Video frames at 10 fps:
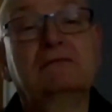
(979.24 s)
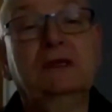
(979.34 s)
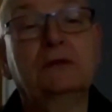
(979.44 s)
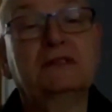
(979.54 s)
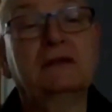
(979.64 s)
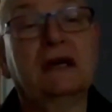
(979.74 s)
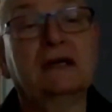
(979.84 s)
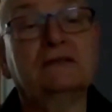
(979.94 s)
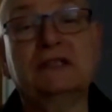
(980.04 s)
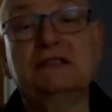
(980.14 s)
You would do
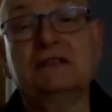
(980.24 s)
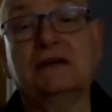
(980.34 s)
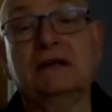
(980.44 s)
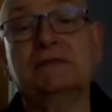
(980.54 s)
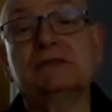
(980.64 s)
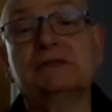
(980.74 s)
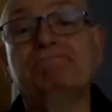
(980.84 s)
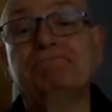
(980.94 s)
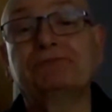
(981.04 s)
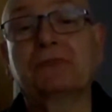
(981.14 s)
that 20 times.
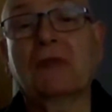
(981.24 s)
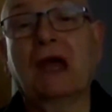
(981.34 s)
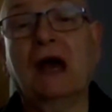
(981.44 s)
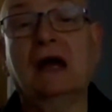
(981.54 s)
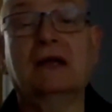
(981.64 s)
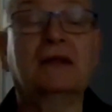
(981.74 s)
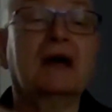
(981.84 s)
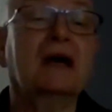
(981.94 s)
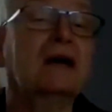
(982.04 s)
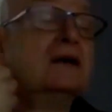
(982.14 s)
And
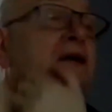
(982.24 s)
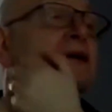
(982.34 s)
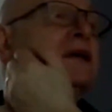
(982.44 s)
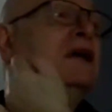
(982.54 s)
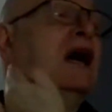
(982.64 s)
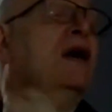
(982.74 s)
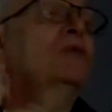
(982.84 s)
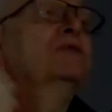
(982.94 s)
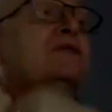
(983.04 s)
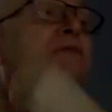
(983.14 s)
that
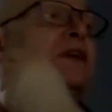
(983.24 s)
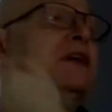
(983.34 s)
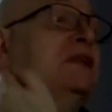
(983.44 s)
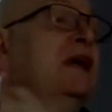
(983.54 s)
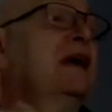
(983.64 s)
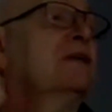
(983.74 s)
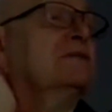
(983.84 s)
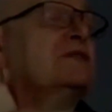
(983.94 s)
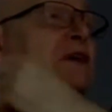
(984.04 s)
helps to bring it down.